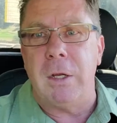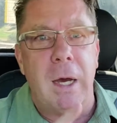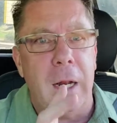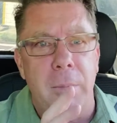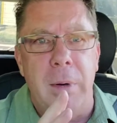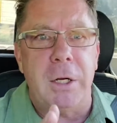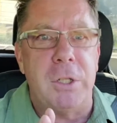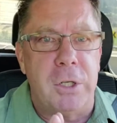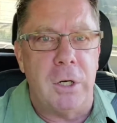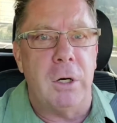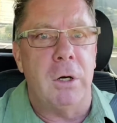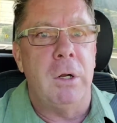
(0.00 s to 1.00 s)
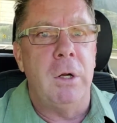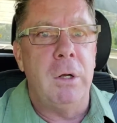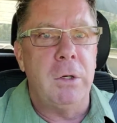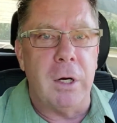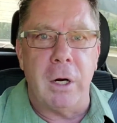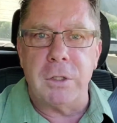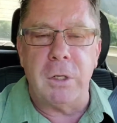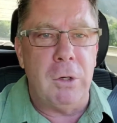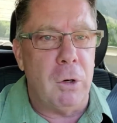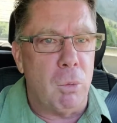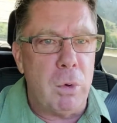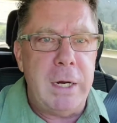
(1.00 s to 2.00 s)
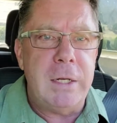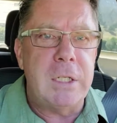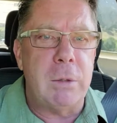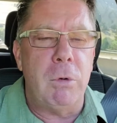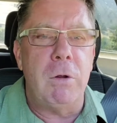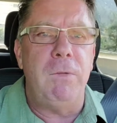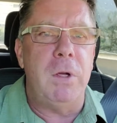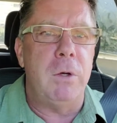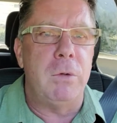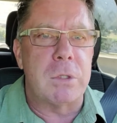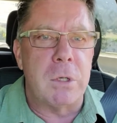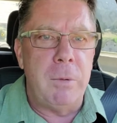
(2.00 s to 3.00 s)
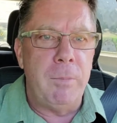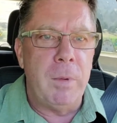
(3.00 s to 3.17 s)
You got to make sure tires, read some reviews.